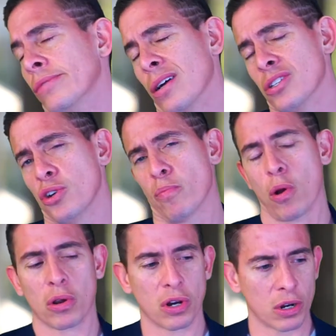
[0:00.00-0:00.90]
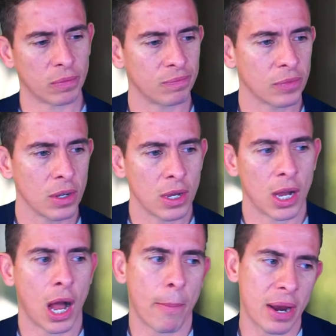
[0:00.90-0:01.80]
Talk to your broker,
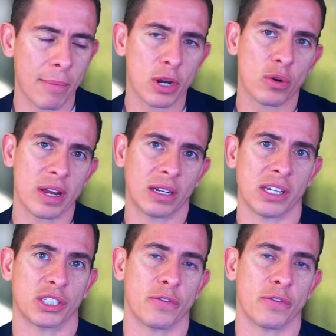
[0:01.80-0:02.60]
but I'm going to create a list.